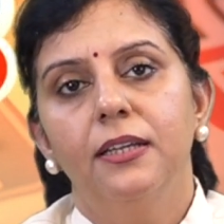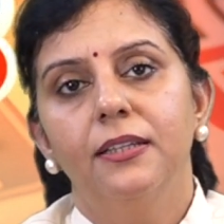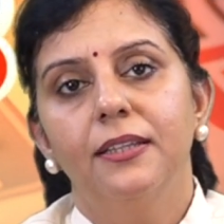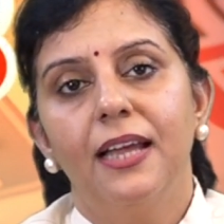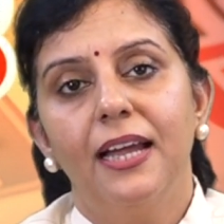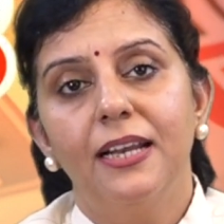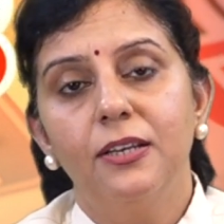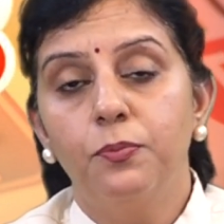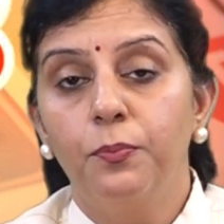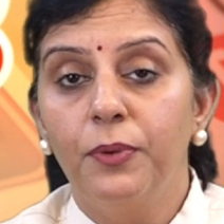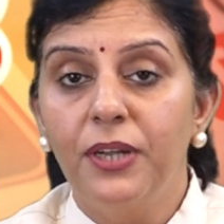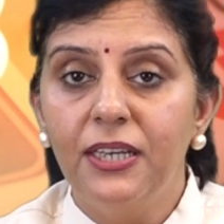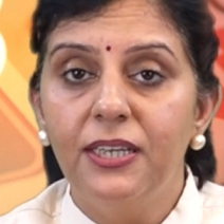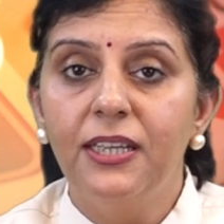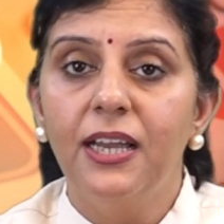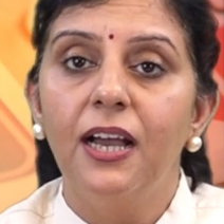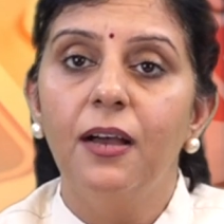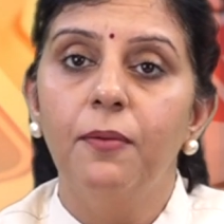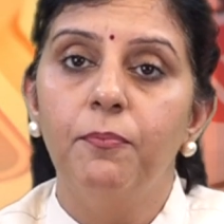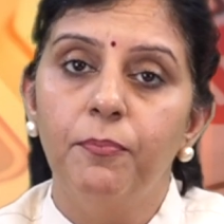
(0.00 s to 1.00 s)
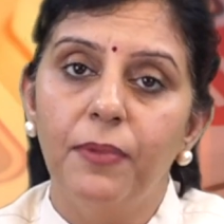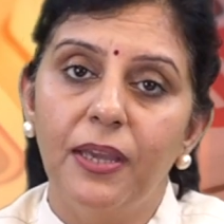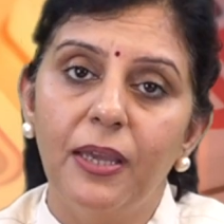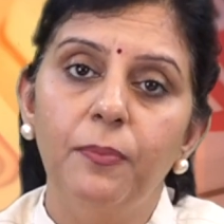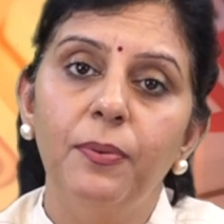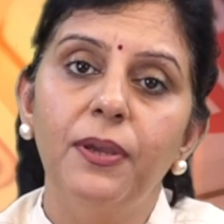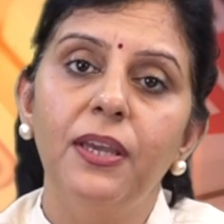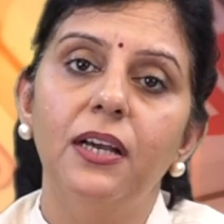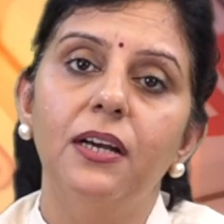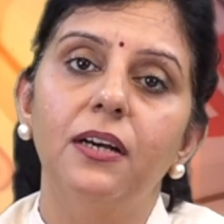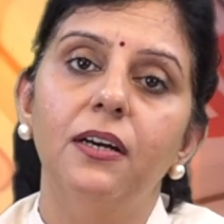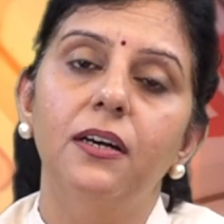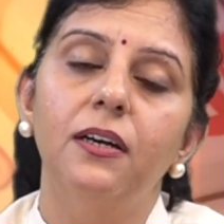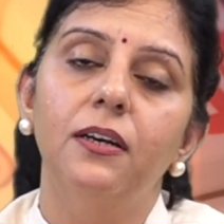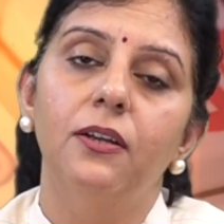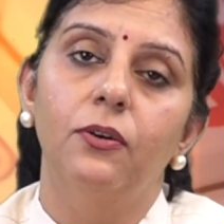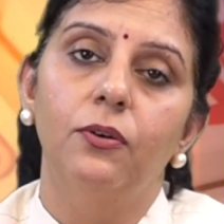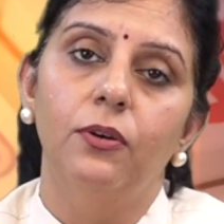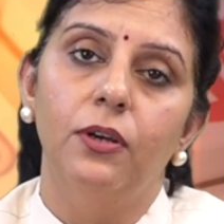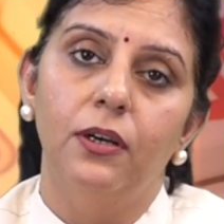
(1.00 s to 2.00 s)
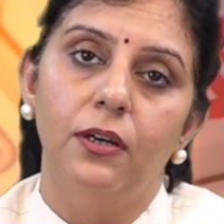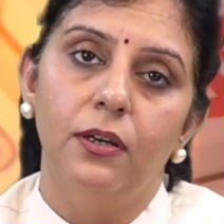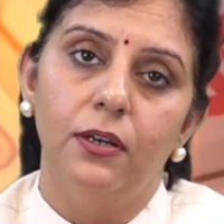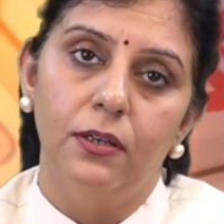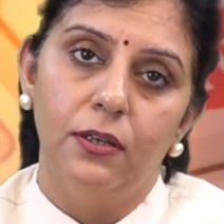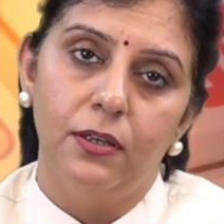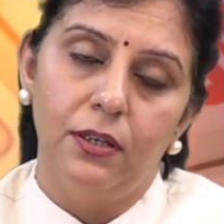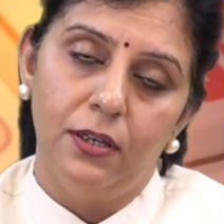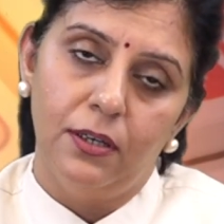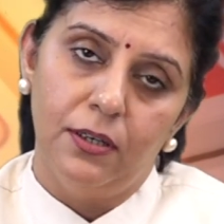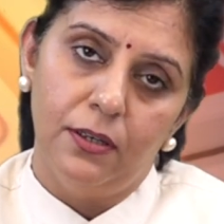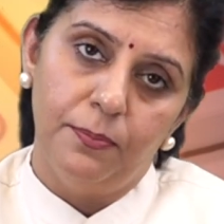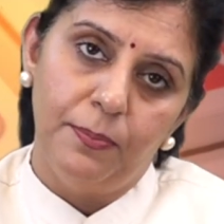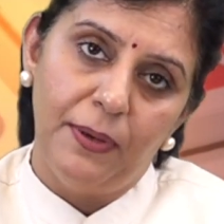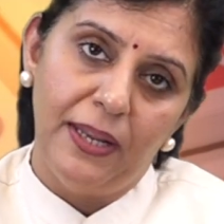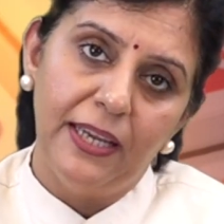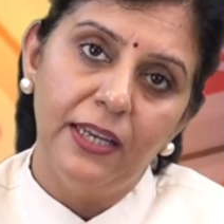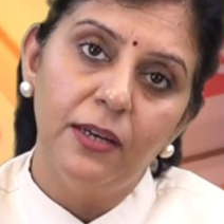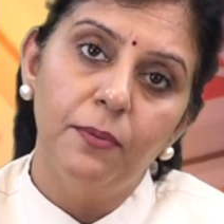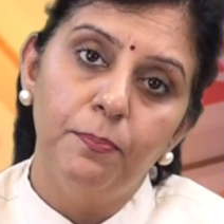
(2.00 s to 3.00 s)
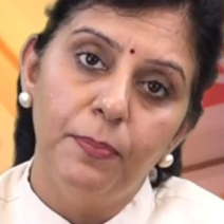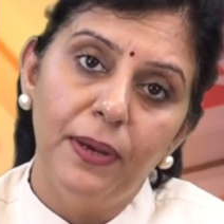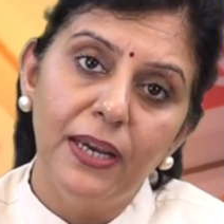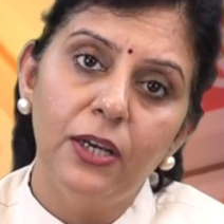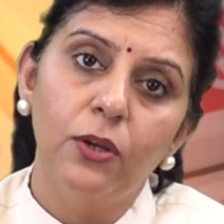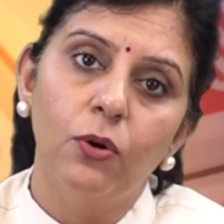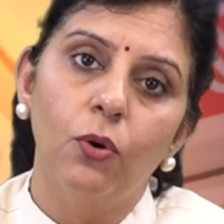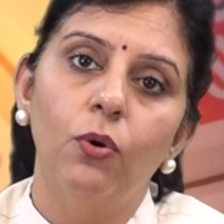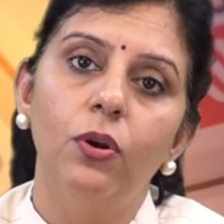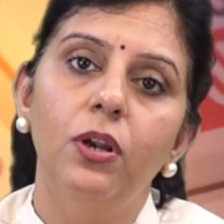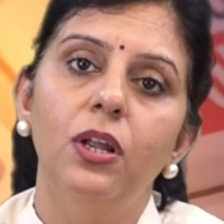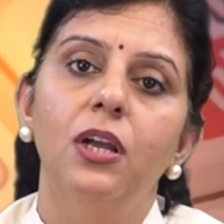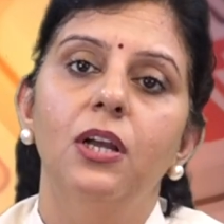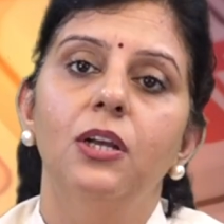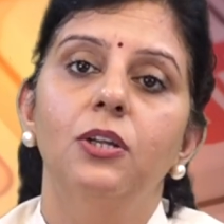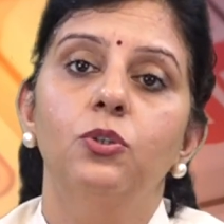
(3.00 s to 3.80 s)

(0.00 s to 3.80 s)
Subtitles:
that media may be playing a big role